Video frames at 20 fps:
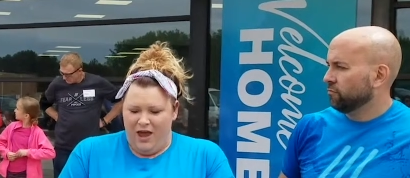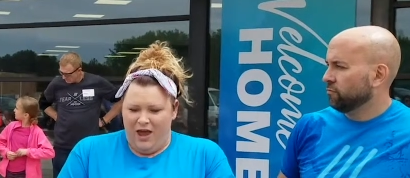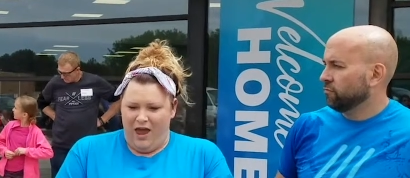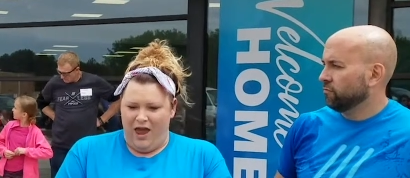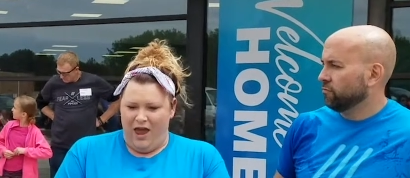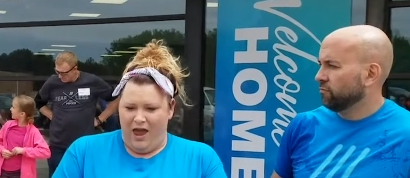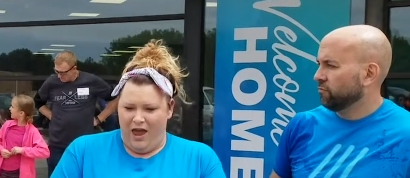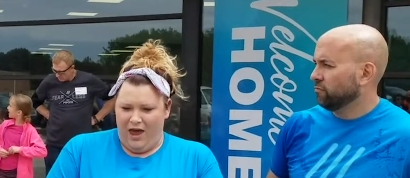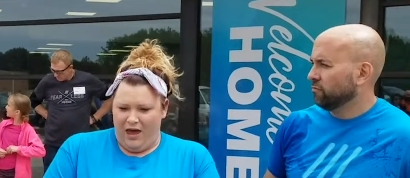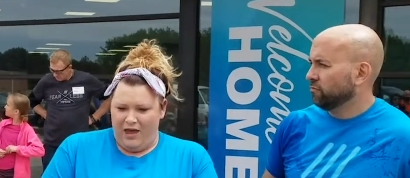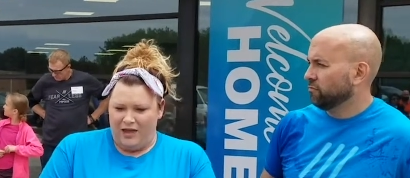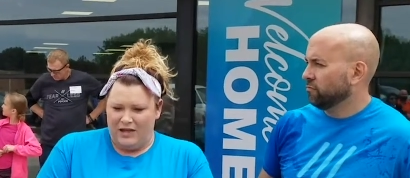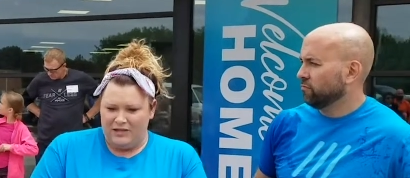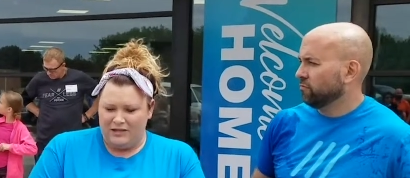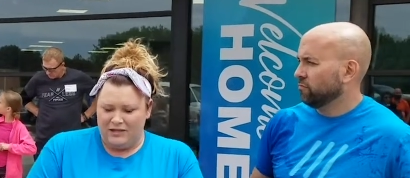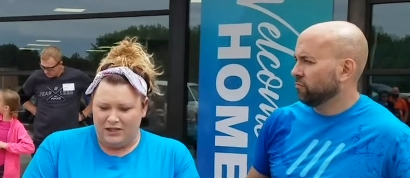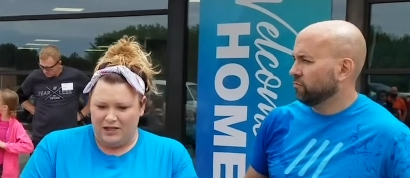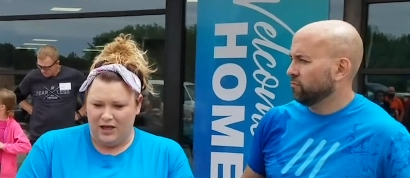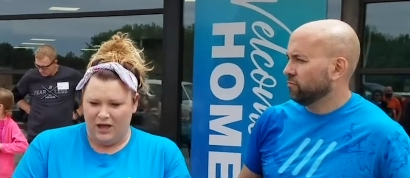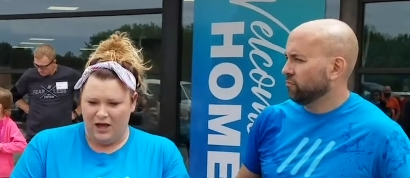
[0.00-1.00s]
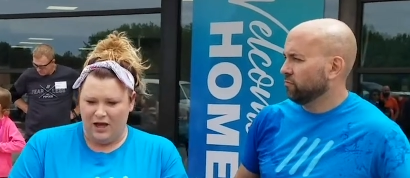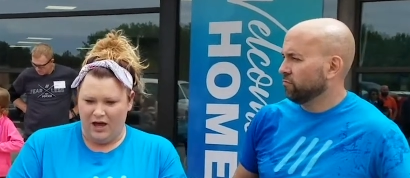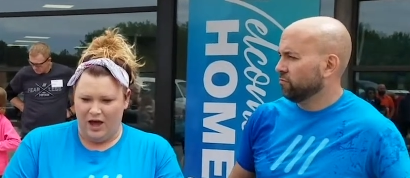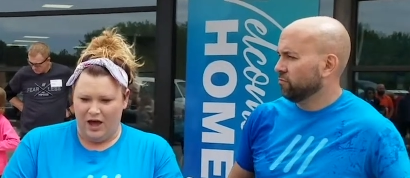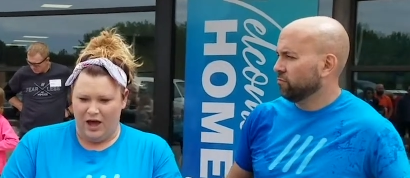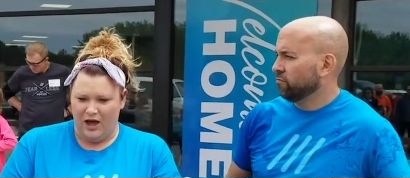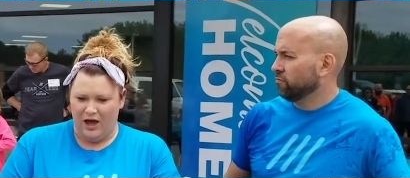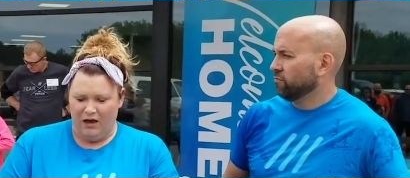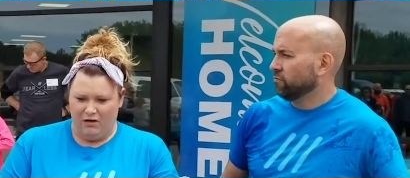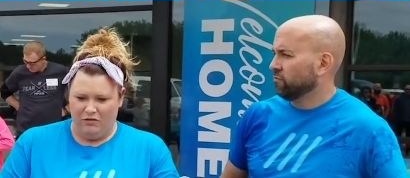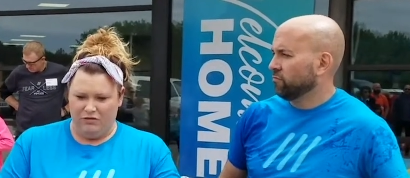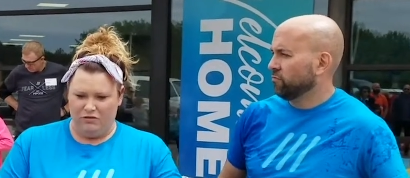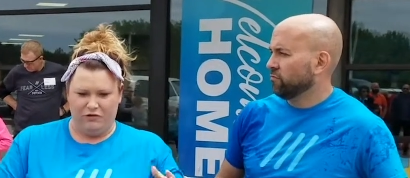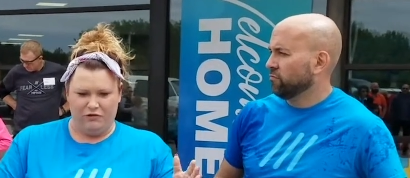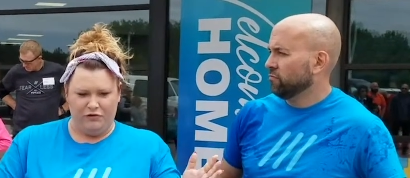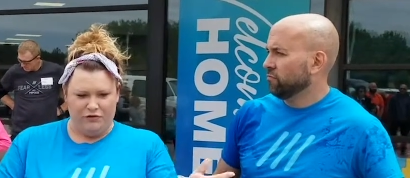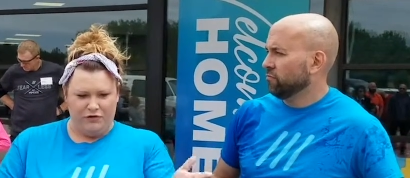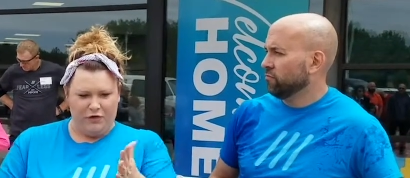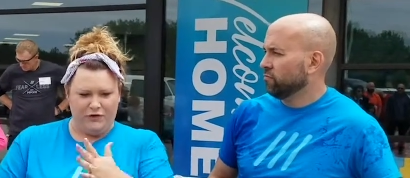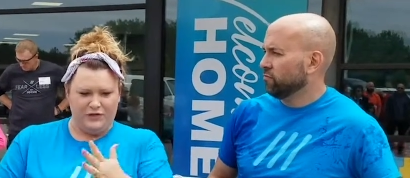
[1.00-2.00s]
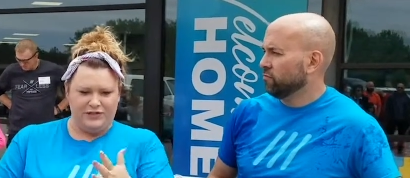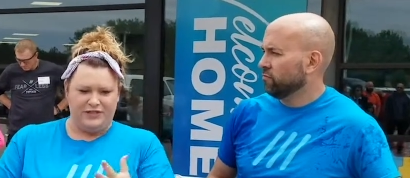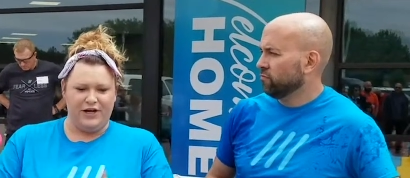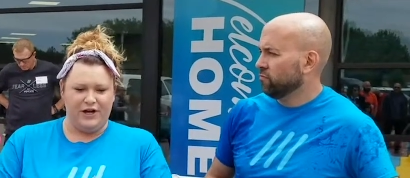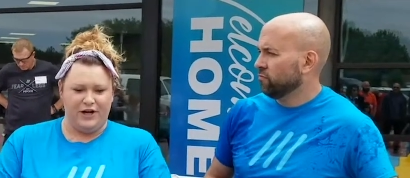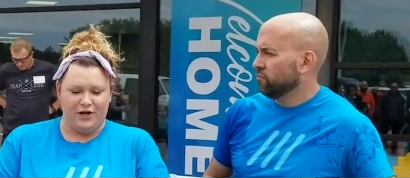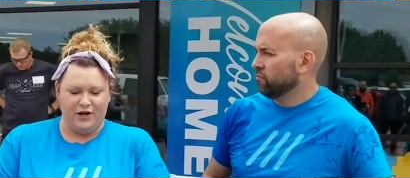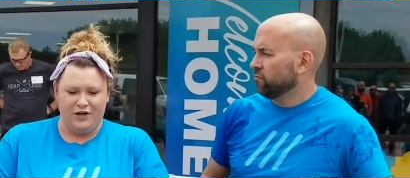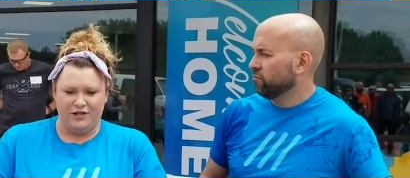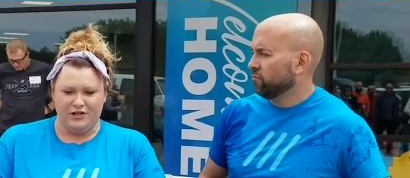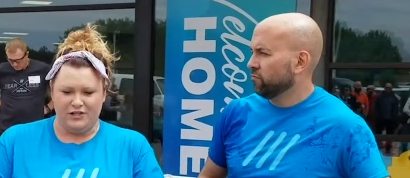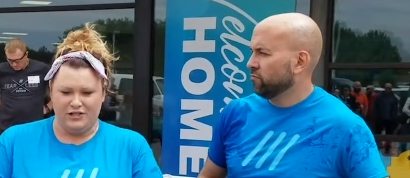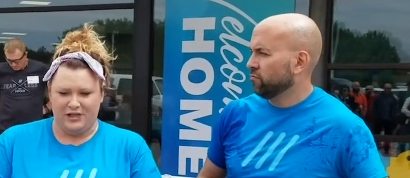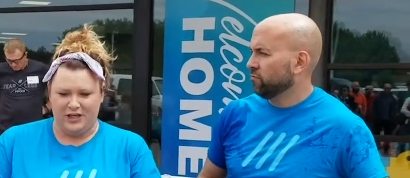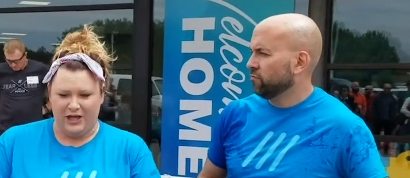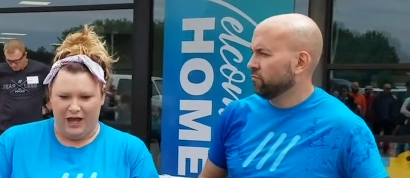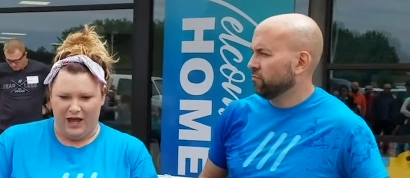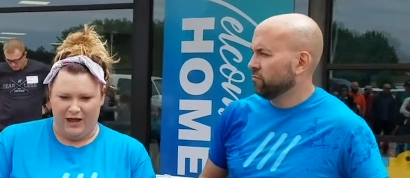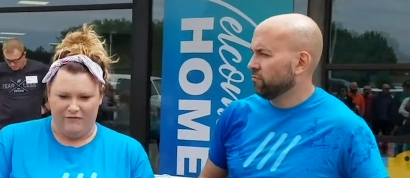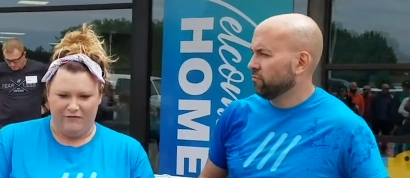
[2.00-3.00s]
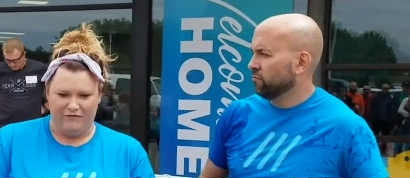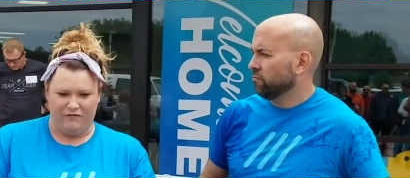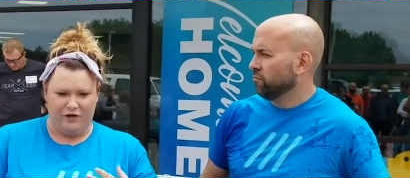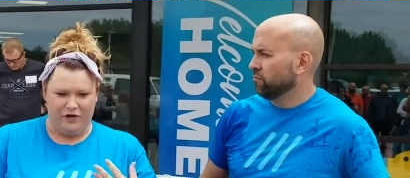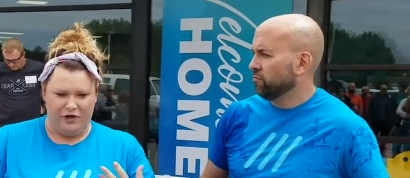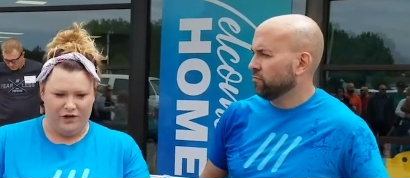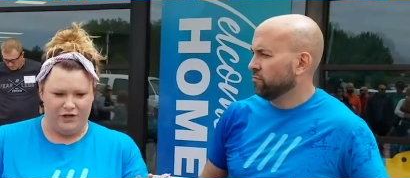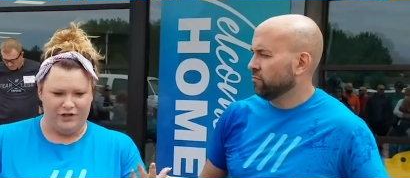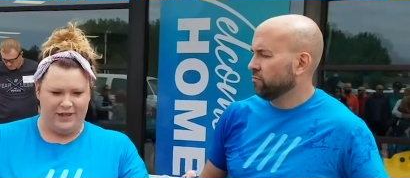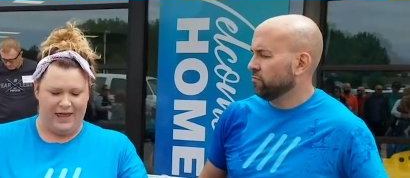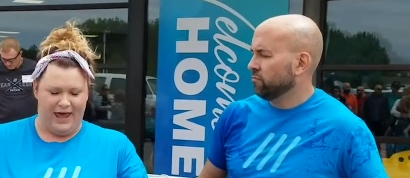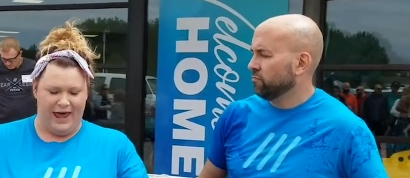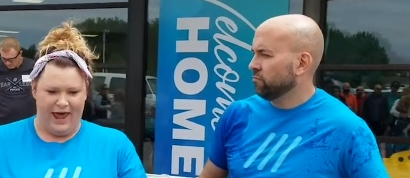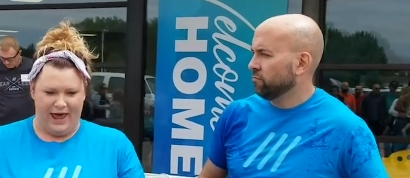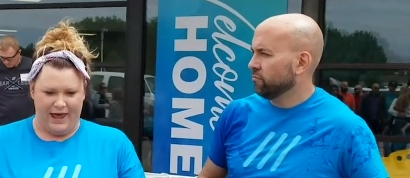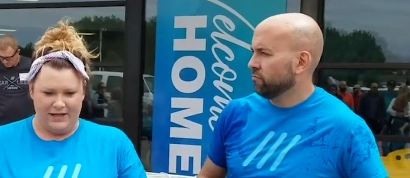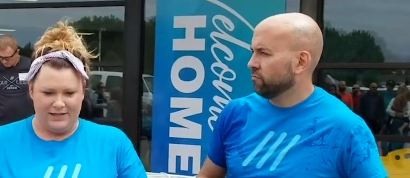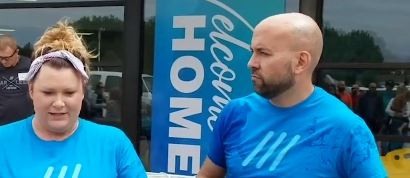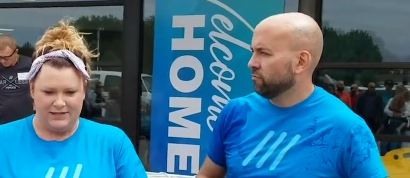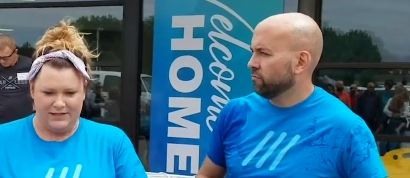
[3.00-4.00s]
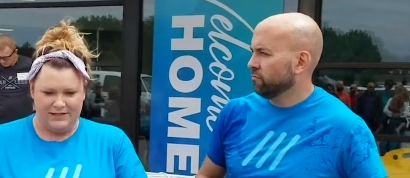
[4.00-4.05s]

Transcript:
Speaker 1: And through those years, I've learned that